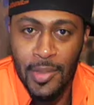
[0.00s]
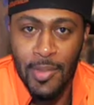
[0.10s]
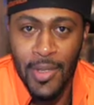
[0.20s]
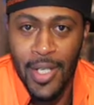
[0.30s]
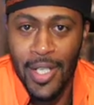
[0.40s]
It's
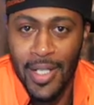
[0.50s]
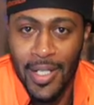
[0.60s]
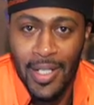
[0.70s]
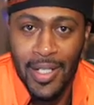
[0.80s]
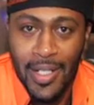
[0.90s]
your boy,
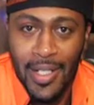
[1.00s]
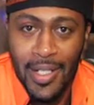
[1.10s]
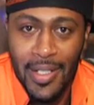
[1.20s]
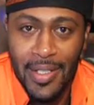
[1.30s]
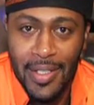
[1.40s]

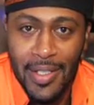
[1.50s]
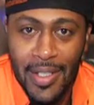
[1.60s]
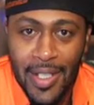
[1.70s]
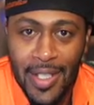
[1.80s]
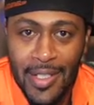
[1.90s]

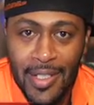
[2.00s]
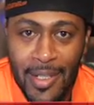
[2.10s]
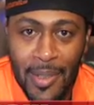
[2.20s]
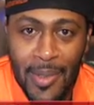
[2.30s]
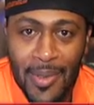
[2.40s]
King
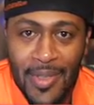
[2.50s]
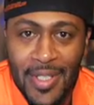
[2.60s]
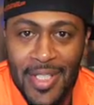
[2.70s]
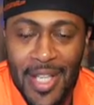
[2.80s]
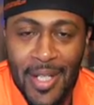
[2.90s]
Soul,
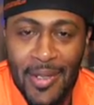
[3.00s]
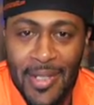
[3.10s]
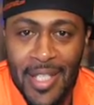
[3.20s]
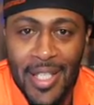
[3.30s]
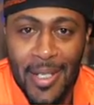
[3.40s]
Psycho
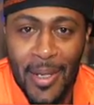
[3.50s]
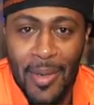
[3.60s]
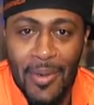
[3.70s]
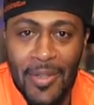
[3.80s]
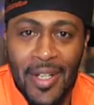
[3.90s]

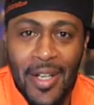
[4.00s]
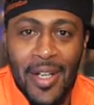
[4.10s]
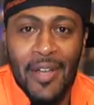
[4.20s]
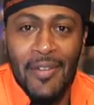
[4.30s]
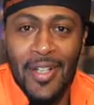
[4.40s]
CEO,
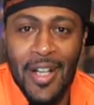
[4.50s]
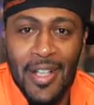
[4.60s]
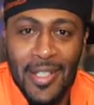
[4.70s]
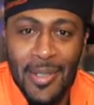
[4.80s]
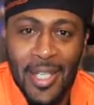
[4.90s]

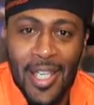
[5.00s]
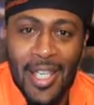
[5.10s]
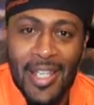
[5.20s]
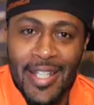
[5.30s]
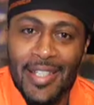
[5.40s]
Konsole
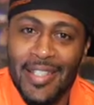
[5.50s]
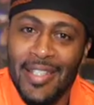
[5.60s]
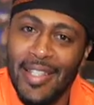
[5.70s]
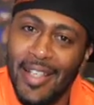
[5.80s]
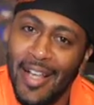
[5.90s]
Kingz,
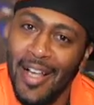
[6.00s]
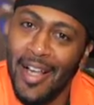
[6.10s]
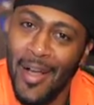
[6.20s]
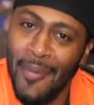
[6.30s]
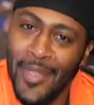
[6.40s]

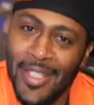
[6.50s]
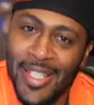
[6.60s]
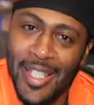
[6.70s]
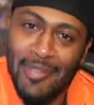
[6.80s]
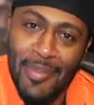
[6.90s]
the
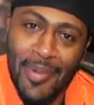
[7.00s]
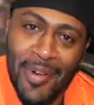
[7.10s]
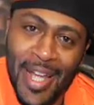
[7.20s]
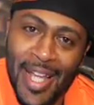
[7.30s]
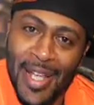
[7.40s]
Chief
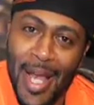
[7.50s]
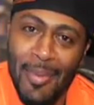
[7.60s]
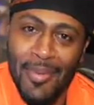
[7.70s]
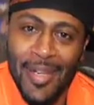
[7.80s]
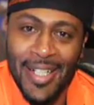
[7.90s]
Brand
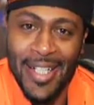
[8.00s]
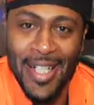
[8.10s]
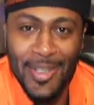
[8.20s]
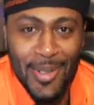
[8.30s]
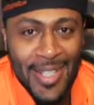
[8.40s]
Operator,
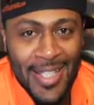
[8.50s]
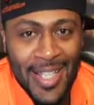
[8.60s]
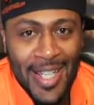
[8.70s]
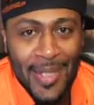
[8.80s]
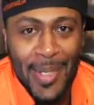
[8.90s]
as you can
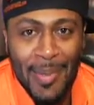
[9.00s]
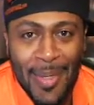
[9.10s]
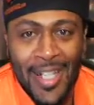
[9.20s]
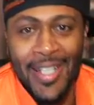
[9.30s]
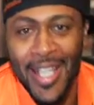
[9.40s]
say. That's one of my
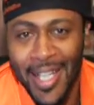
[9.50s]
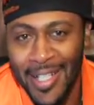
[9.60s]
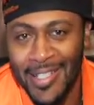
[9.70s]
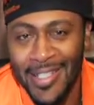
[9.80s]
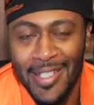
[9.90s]
other
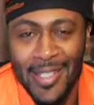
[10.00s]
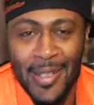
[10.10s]
aliases.